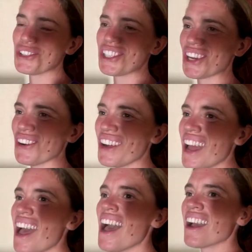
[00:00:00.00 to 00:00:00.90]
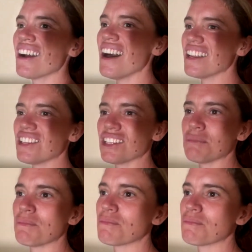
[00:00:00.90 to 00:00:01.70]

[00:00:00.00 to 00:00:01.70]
So God has just